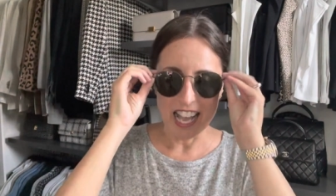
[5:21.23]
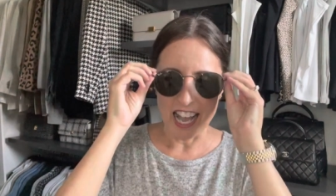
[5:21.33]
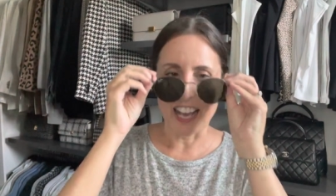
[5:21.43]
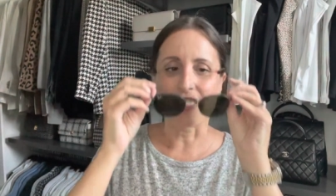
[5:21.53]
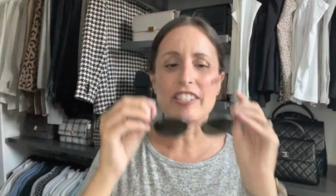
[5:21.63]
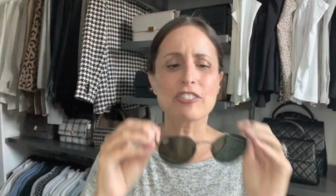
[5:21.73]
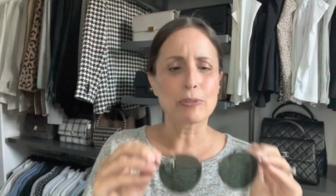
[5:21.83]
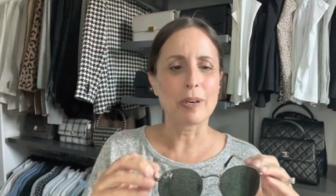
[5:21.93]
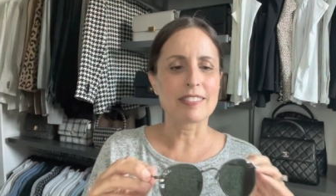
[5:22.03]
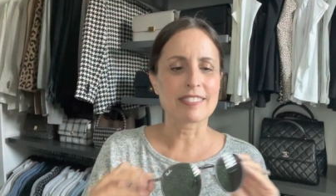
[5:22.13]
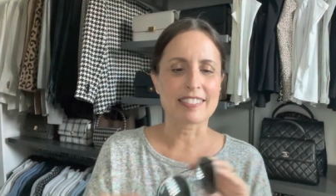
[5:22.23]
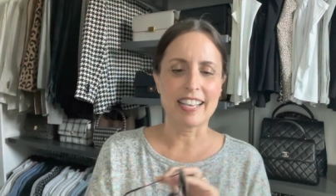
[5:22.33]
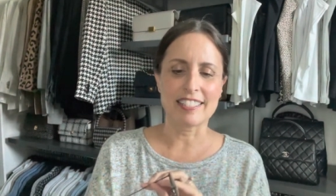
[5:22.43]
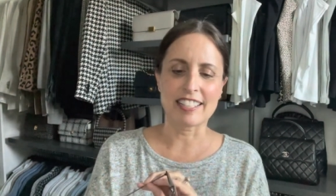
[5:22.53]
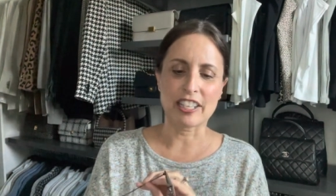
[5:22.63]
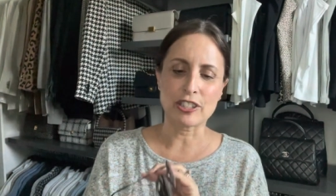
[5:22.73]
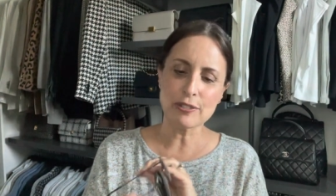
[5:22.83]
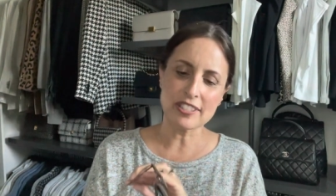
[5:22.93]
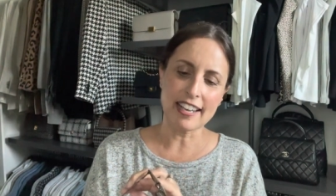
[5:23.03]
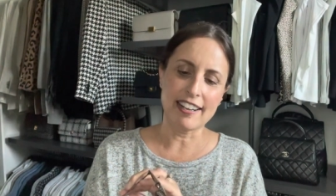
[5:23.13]
Uh, these are ones that I
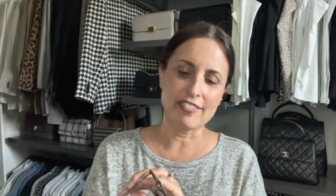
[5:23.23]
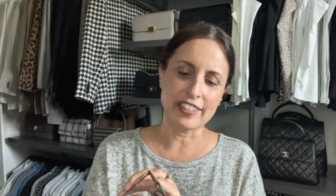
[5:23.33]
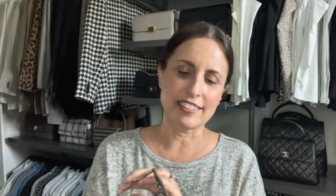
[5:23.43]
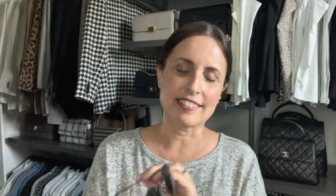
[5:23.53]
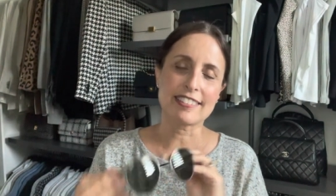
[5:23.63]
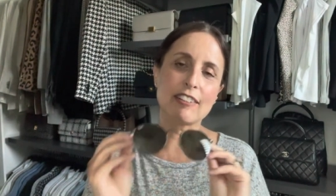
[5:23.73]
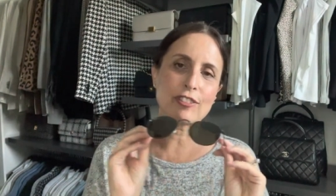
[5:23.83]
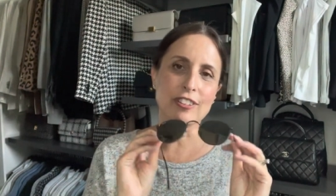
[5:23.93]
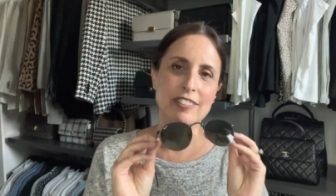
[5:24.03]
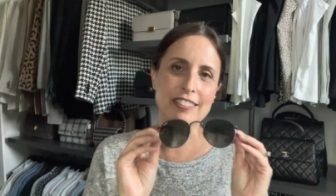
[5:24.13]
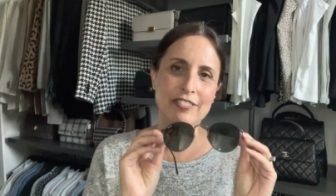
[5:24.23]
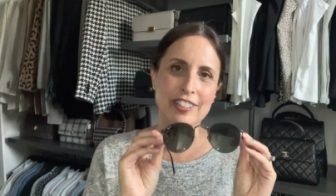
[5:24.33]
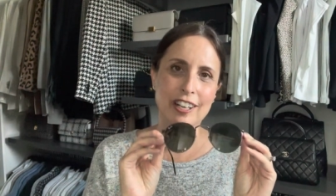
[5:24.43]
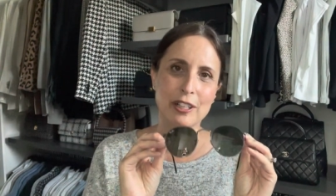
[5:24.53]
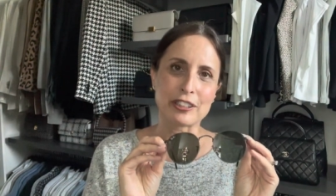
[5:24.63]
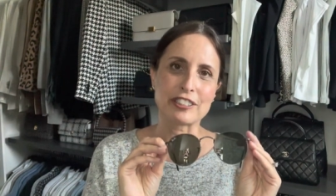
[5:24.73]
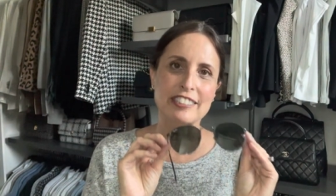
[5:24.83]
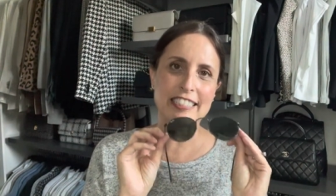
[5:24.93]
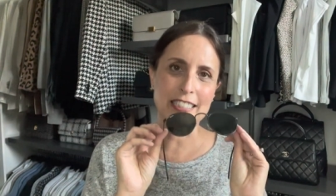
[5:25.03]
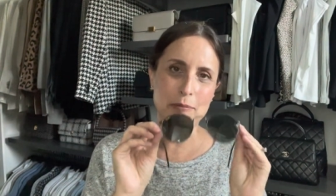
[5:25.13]
used to have in several different colors. I
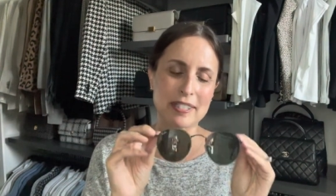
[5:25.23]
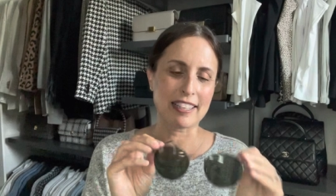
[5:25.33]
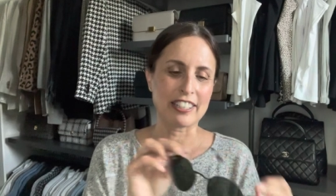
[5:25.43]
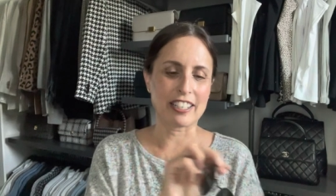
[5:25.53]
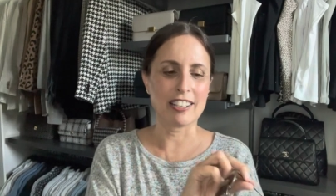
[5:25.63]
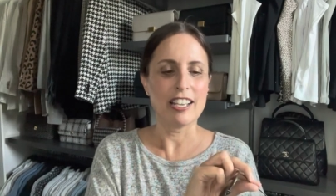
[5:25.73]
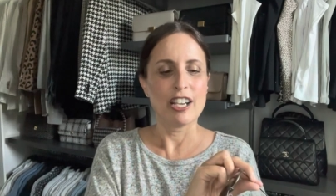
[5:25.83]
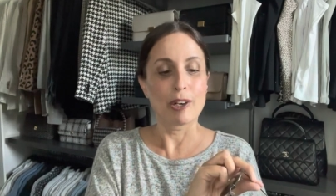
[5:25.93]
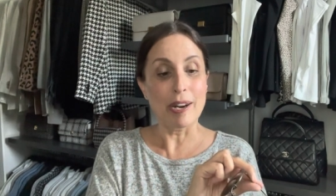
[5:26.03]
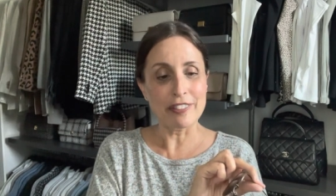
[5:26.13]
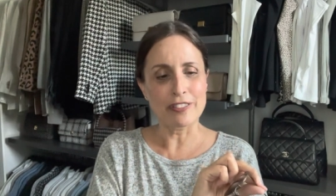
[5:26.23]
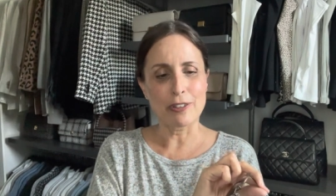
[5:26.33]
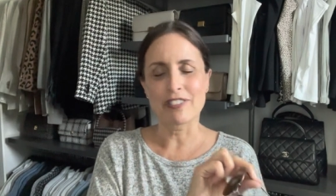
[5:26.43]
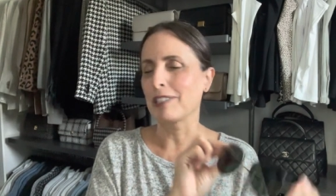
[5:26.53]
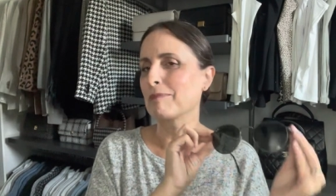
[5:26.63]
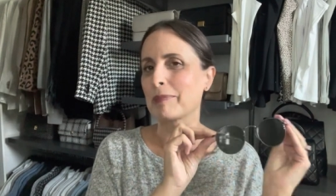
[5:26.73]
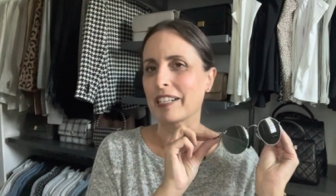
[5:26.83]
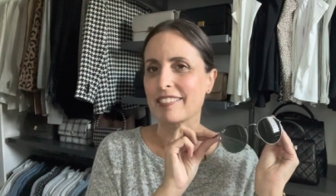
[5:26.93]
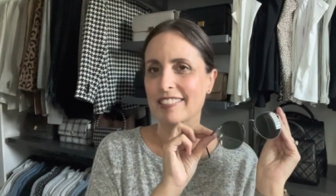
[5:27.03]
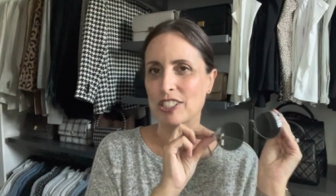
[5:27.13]
ended up selling quite a few of them
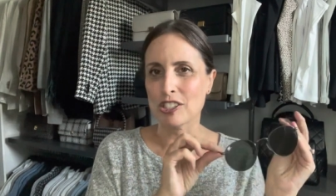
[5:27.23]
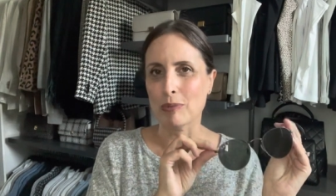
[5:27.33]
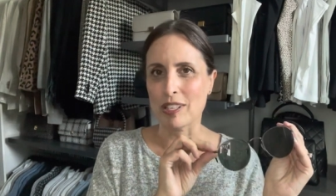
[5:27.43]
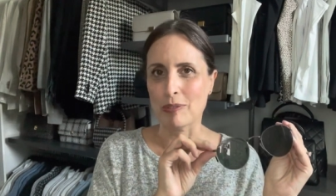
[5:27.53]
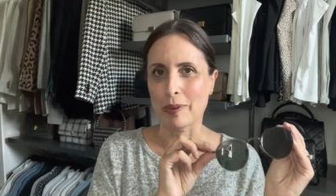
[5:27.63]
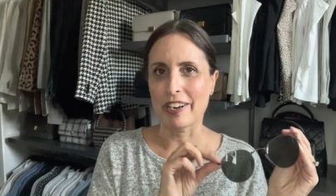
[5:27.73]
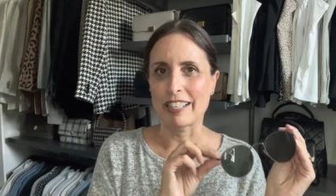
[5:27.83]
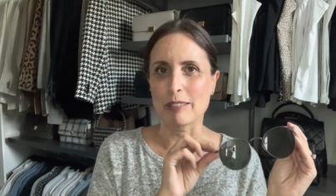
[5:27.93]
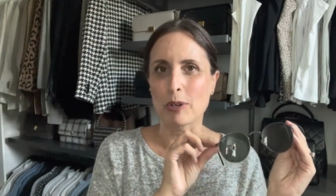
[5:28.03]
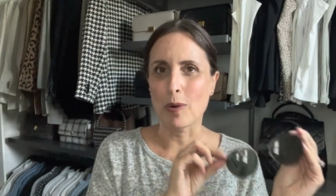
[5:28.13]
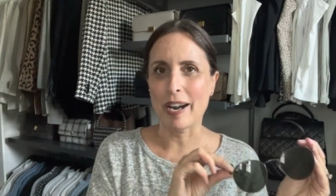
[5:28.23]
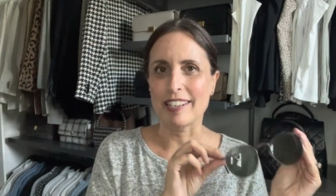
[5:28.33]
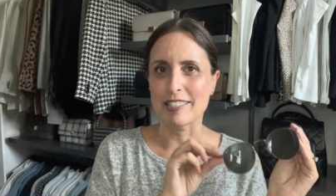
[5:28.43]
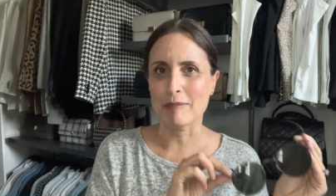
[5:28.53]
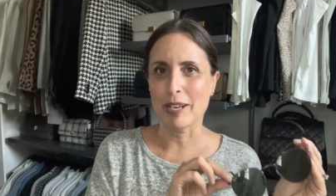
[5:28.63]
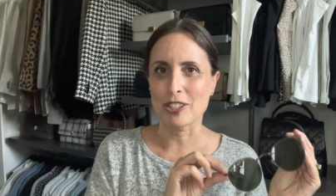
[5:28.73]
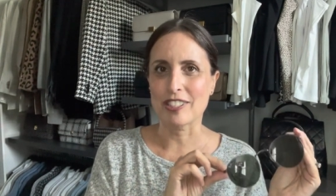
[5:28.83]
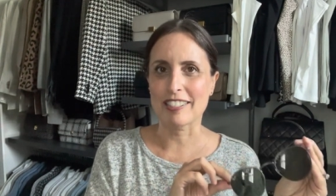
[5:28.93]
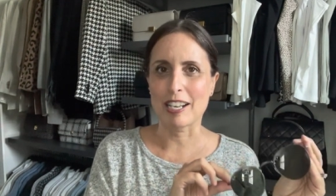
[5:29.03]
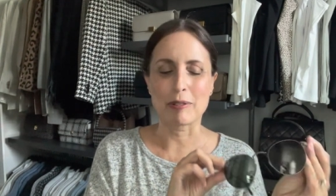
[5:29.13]
because I just wasn't wearing them quite as much
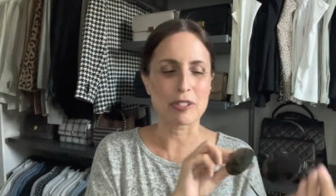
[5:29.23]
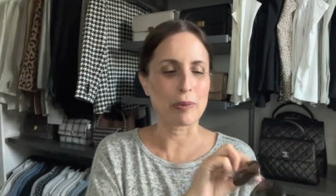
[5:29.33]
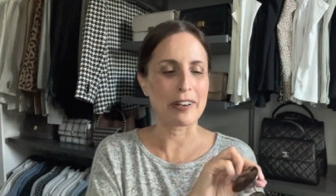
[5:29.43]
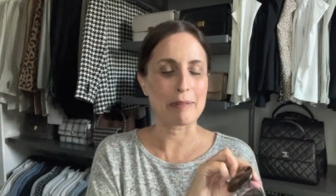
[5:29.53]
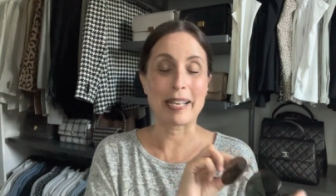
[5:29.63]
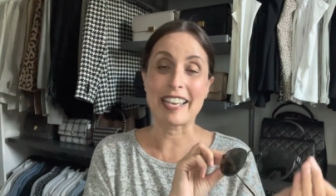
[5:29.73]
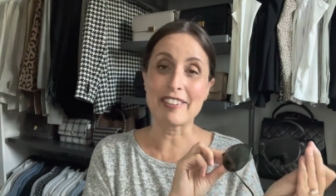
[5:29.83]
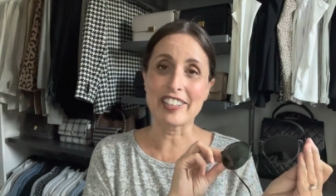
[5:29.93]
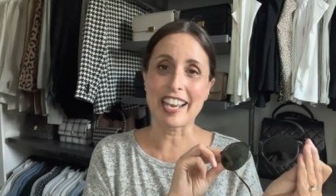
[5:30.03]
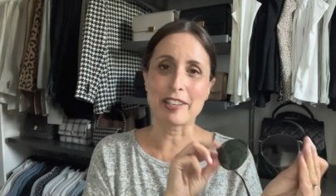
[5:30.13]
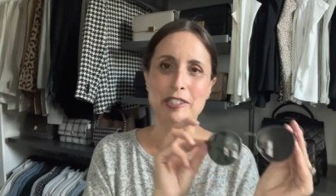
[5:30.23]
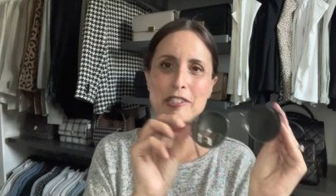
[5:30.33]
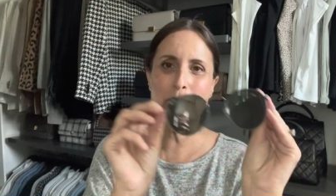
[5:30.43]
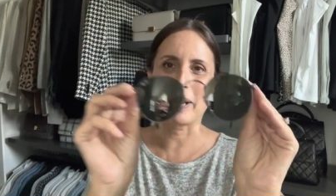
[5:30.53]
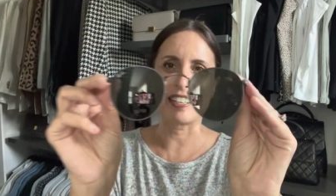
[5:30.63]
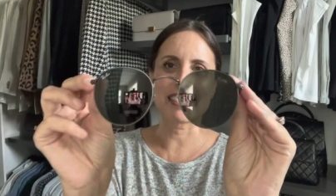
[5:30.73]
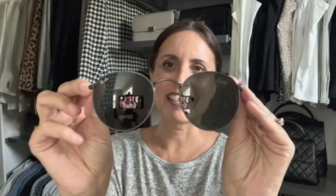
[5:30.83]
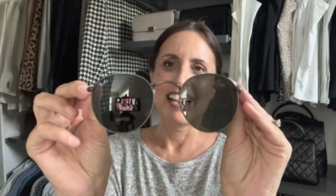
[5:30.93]
as I was wearing my aviators, but